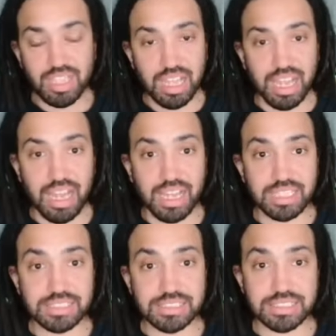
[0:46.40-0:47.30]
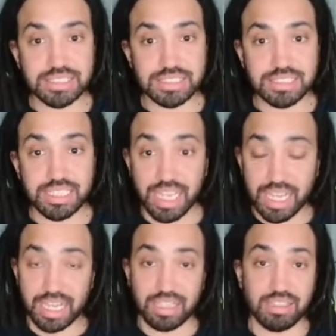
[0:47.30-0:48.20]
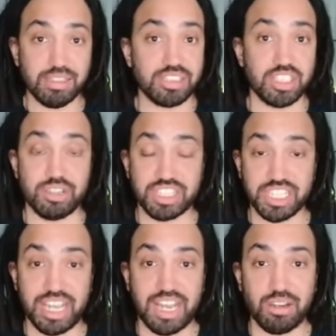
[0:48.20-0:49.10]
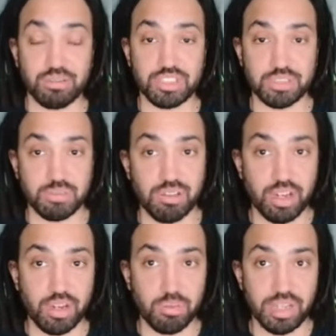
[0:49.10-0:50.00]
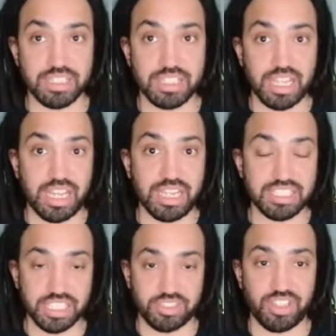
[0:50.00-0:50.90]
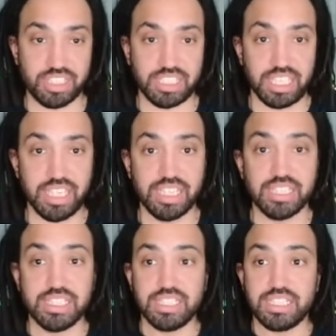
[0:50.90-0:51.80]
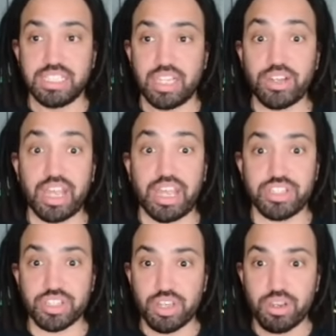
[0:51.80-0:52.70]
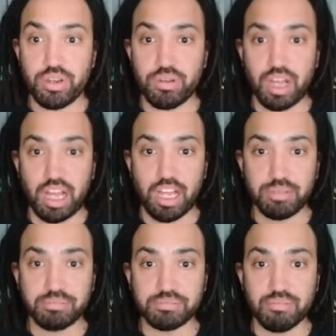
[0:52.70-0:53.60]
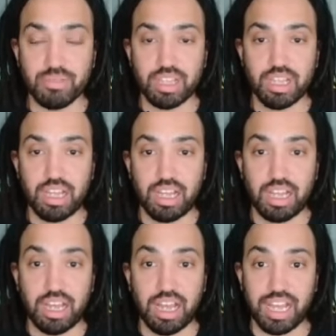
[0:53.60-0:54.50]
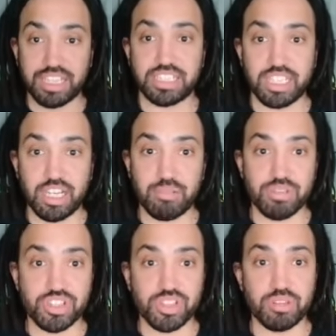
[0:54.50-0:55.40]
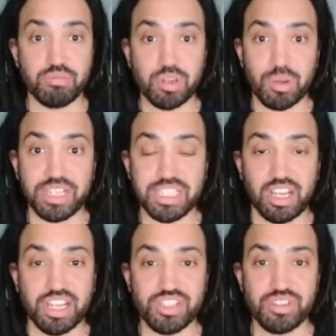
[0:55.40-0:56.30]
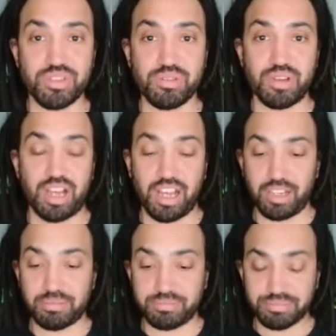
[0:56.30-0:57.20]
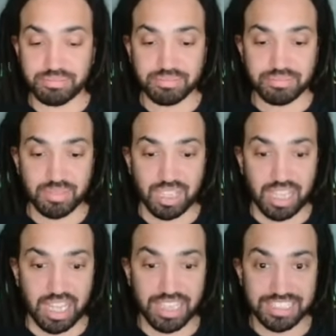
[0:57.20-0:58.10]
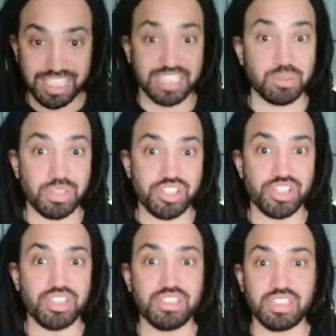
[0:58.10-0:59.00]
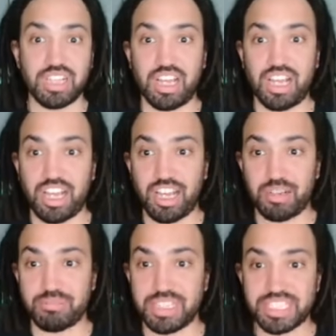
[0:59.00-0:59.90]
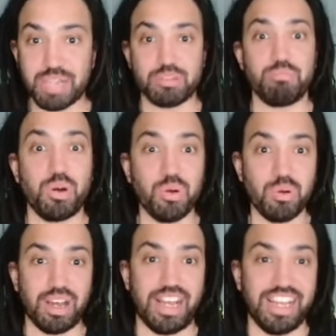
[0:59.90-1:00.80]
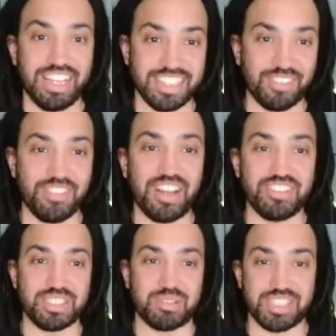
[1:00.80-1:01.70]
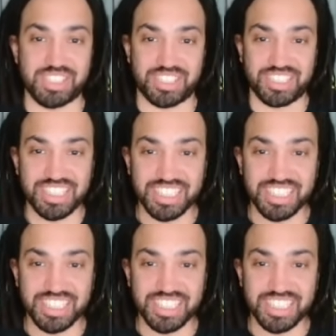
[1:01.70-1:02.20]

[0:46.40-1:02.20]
And yeah, so check it out tomorrow, Wednesday, 6:30. Okay, so I had a student request that I do... a stats question. His name was Paul, and I found this question,